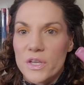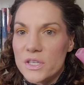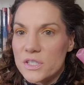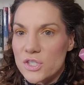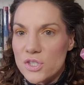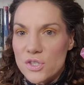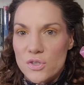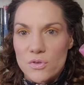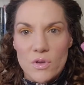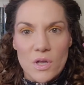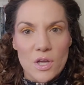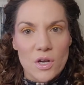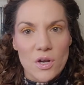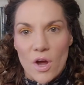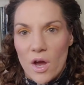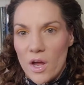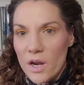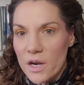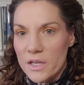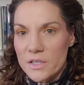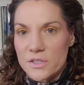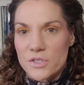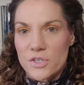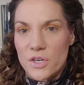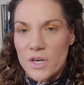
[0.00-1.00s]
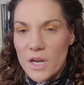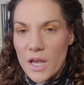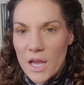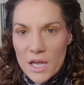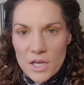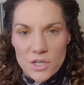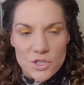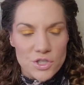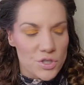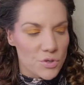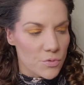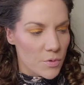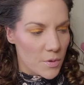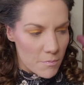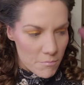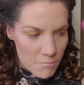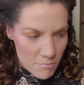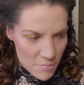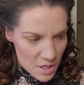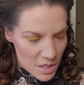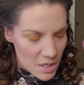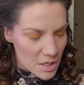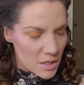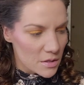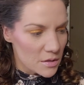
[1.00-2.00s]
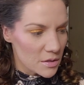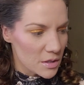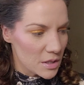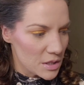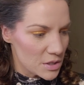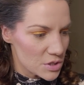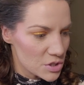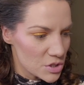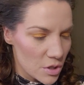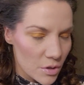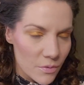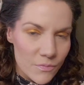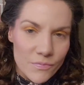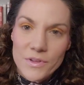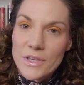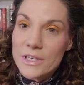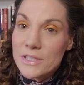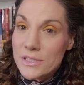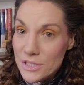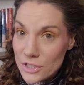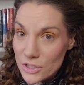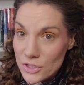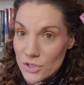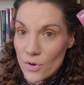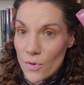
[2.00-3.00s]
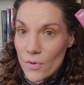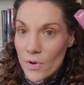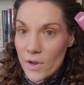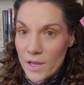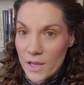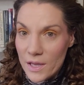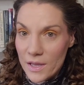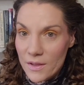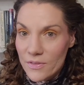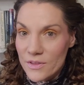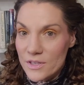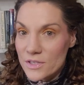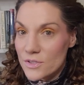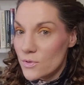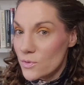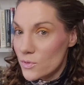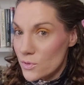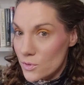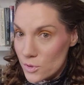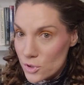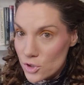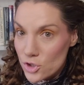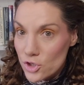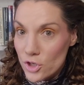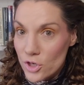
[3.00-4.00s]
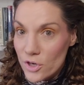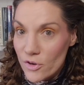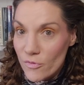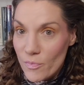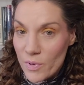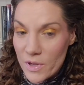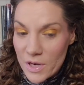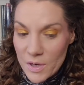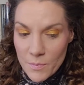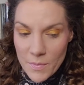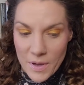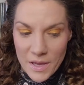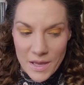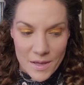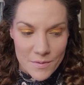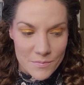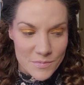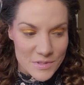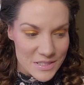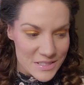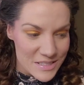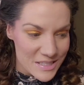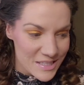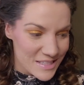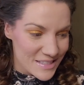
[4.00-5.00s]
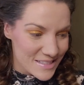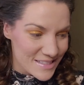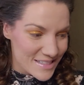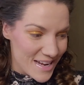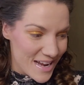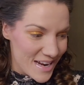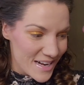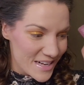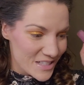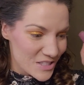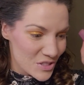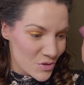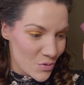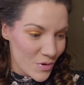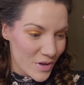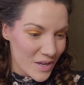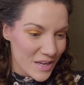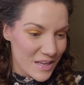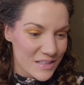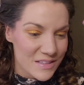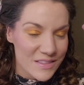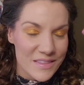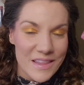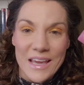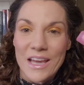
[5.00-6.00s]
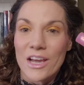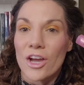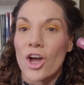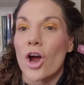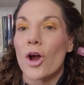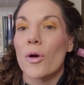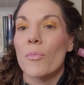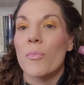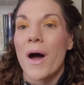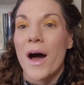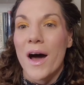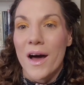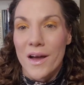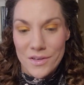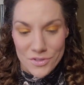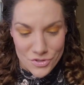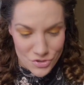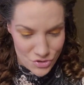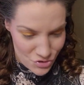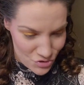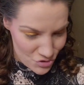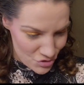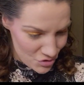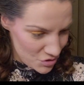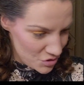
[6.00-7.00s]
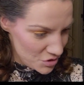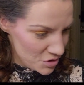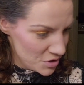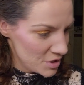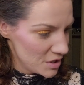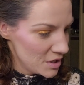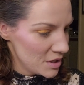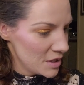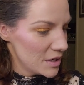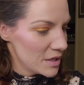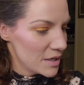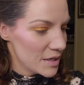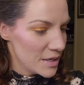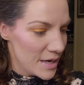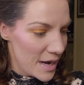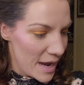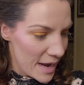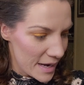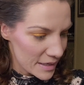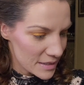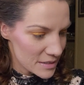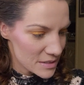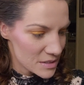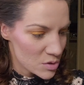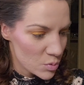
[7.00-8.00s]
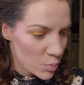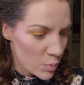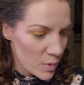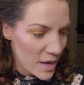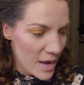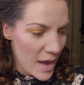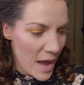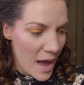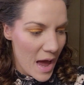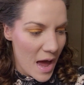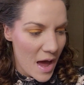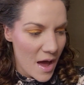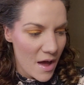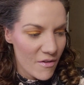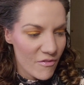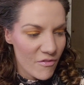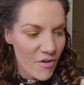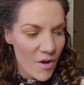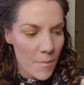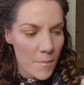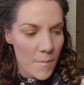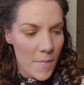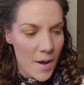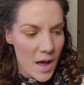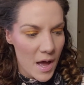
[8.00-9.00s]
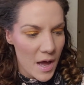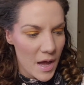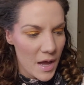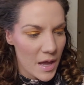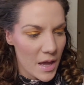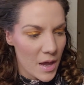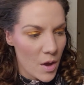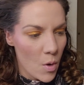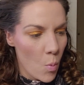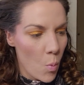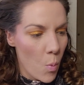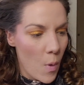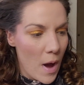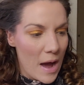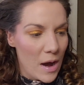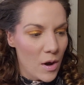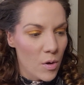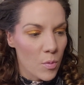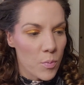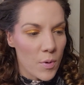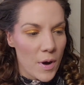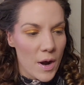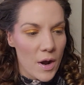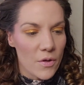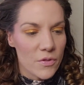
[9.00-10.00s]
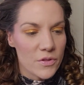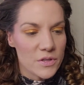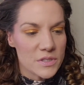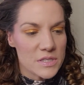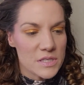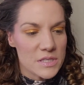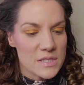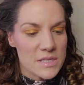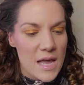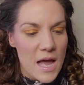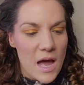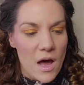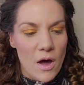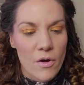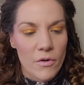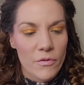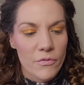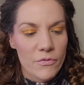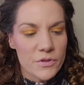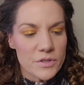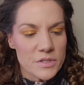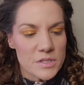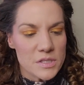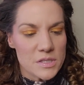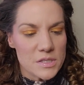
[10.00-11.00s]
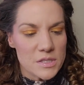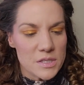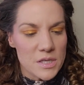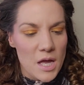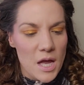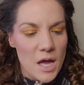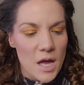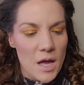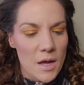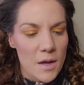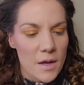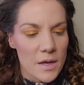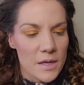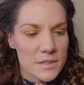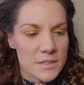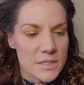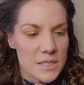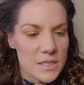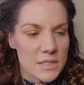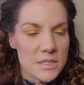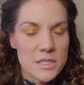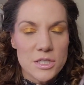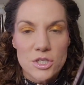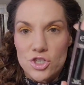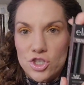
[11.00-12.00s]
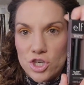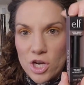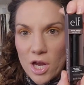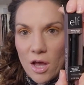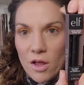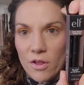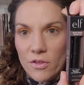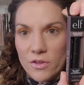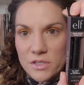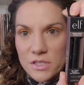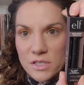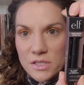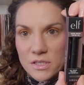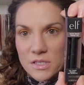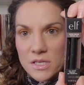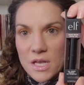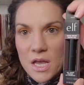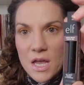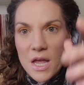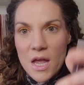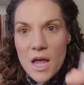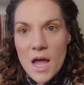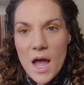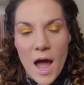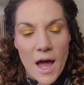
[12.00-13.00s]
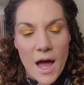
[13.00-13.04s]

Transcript: This you cannot. It's going to age you immediately. So this is going in. Should have been in my empties. It is not. It's going in the garbage. Next, we have my Wow Brow. This is e.l.f. This is tinted gel. This is